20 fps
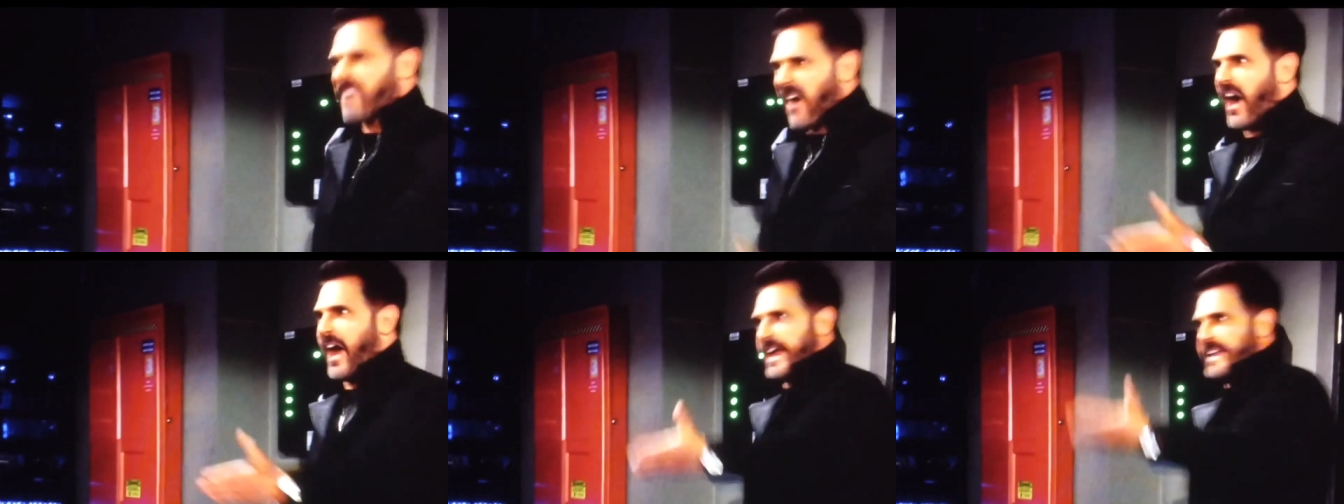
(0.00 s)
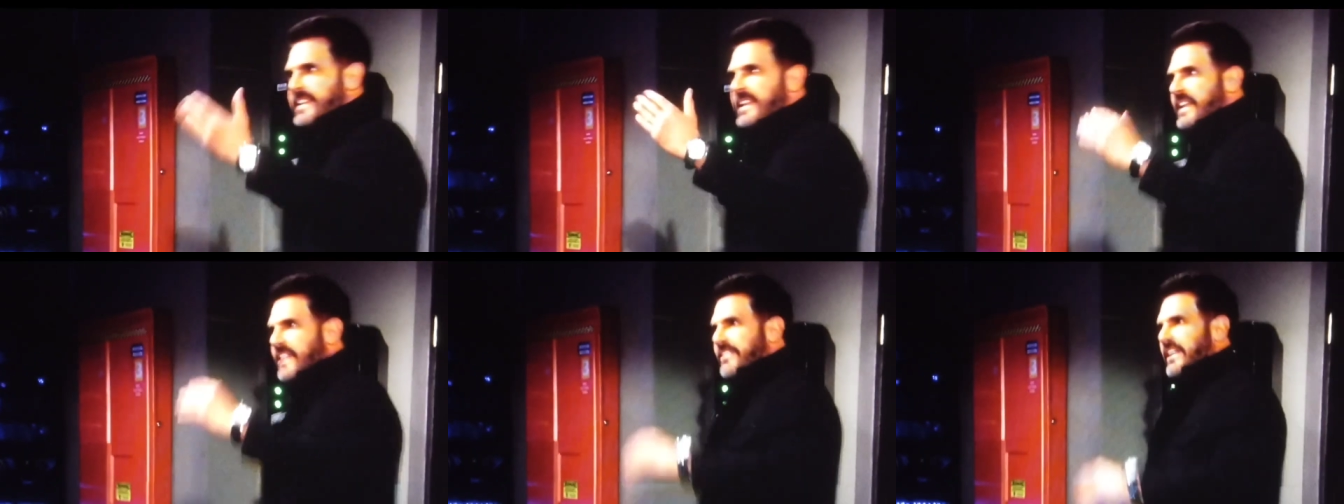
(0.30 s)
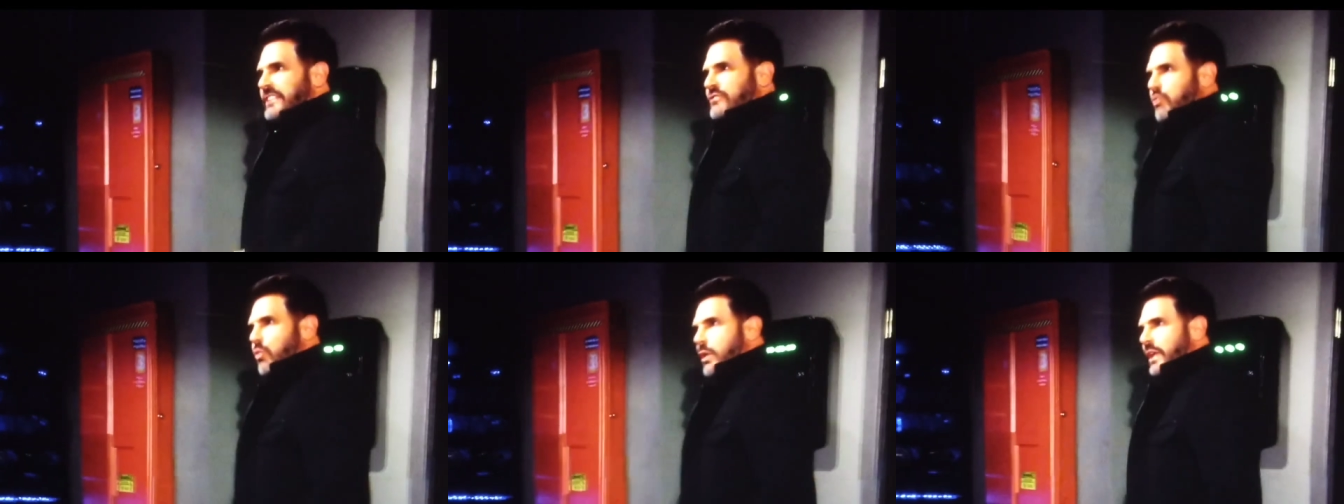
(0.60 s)
Fine,
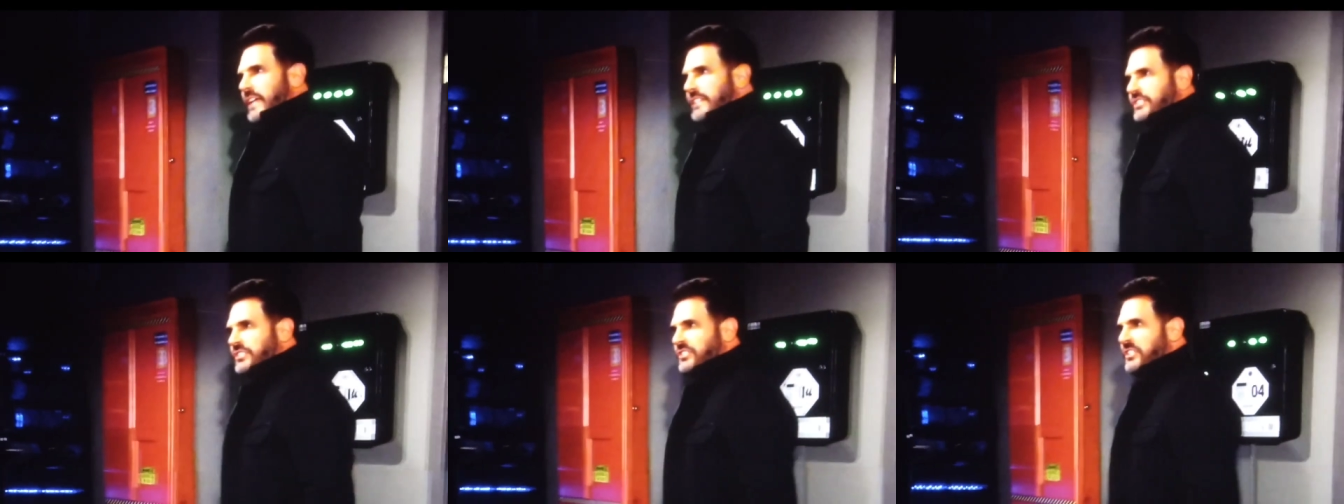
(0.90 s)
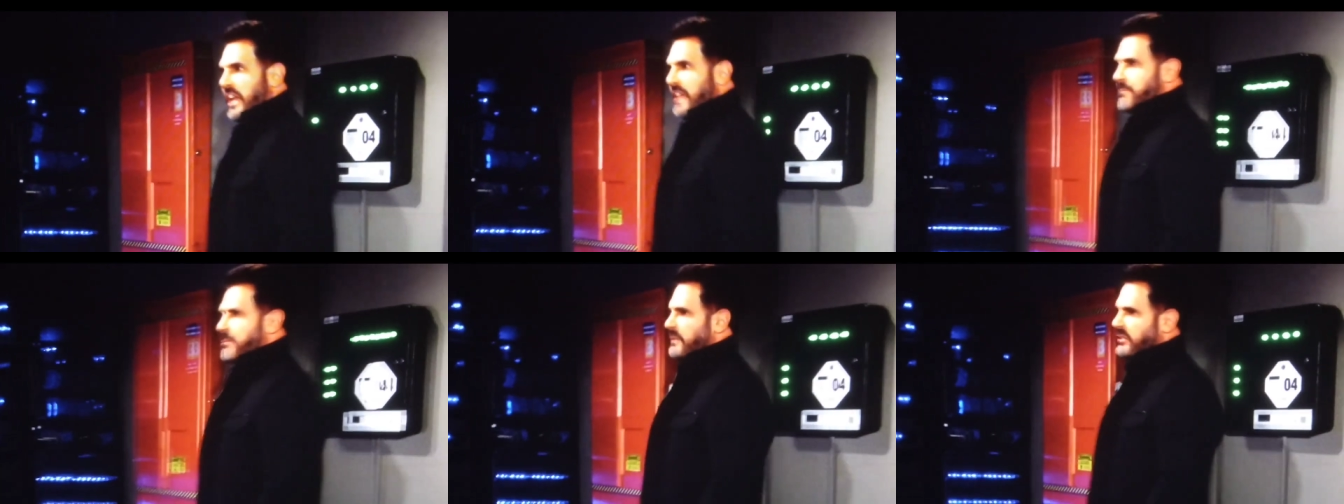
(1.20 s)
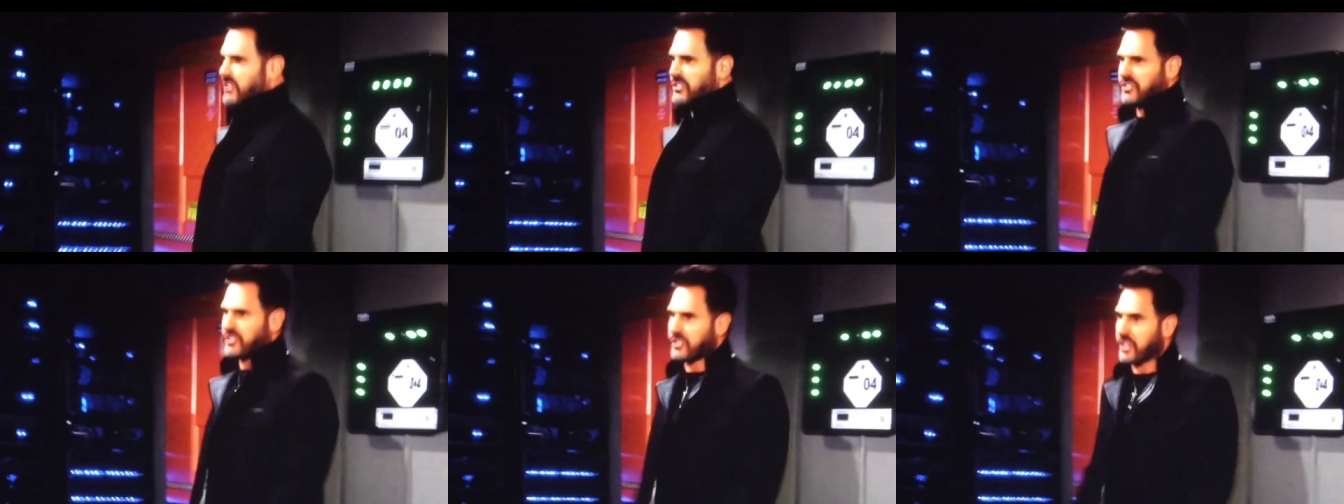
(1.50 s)
that's what I said,
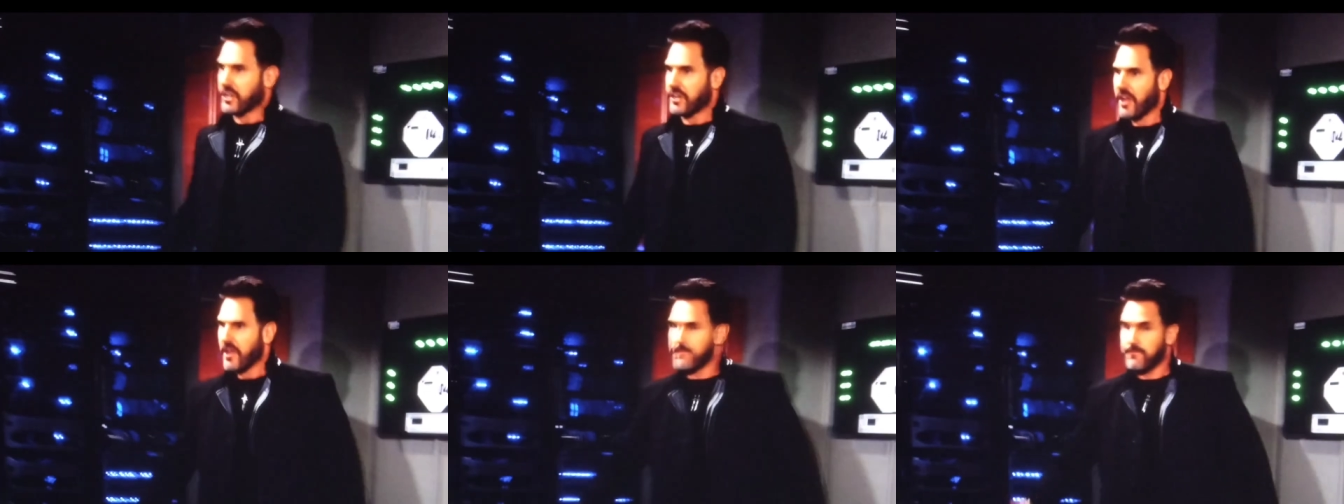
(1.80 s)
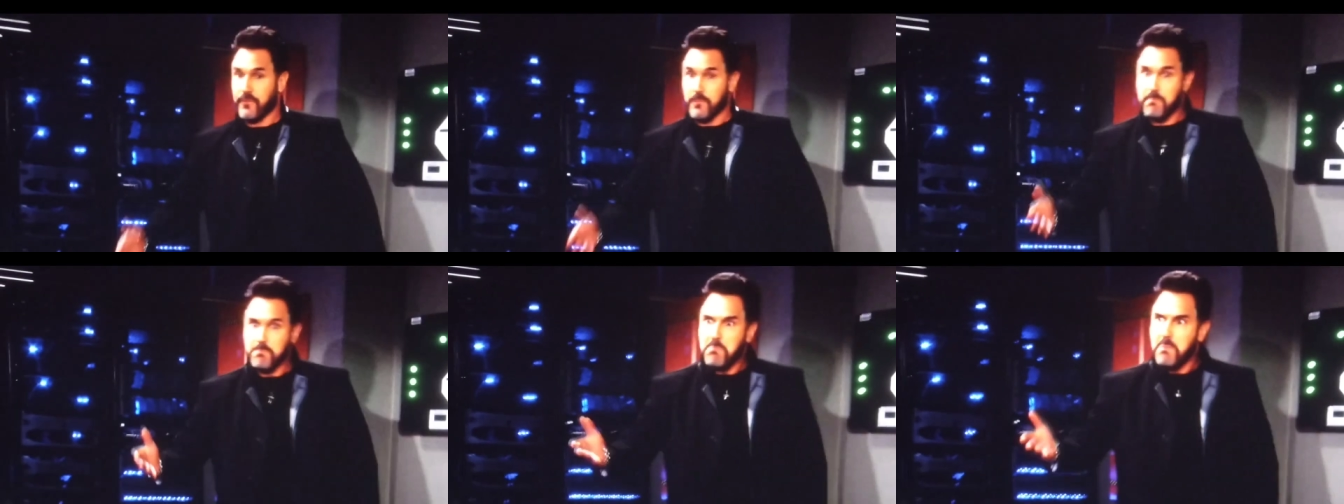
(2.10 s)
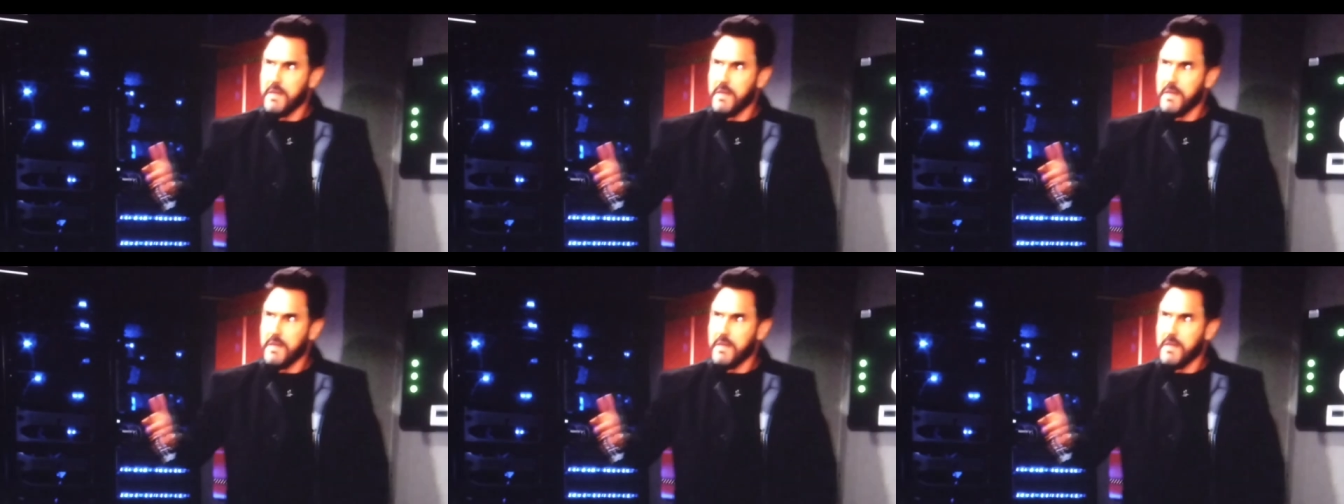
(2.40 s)
but this has gone on for